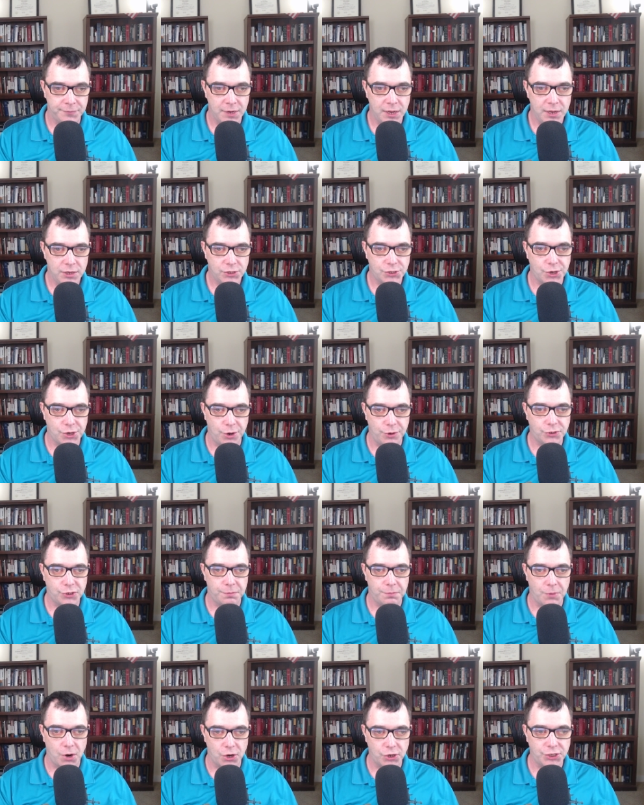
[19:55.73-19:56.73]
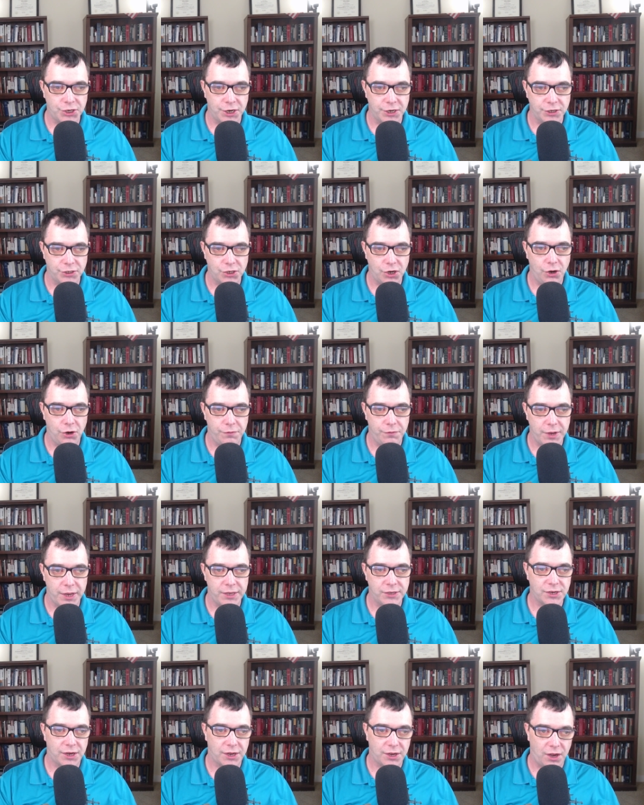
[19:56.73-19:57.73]
So to Marcion, Jehovah
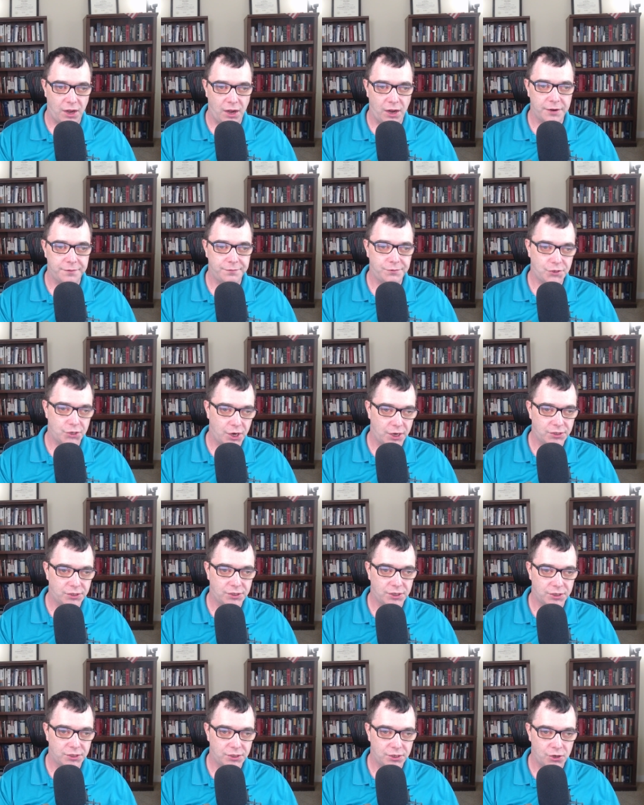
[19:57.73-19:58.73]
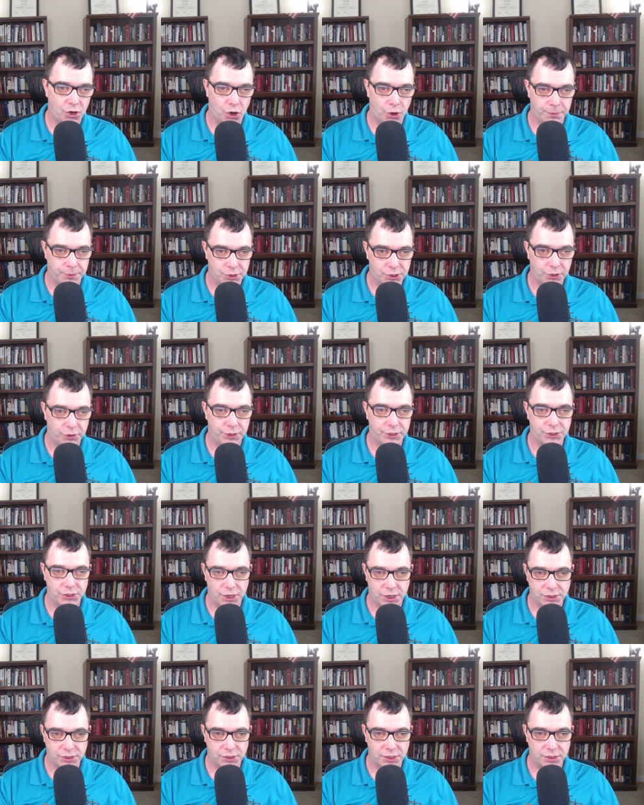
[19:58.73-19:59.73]
is a God of justice and arbitrary
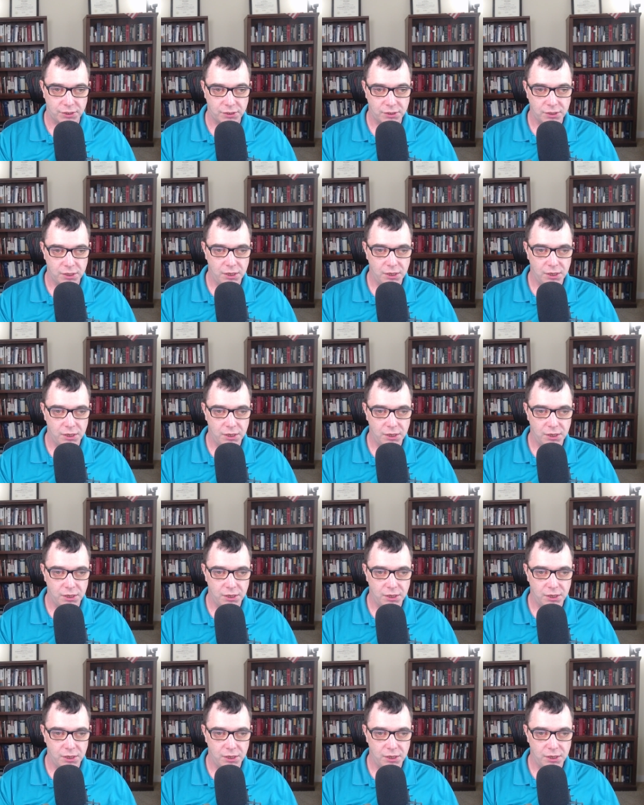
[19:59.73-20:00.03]
justice.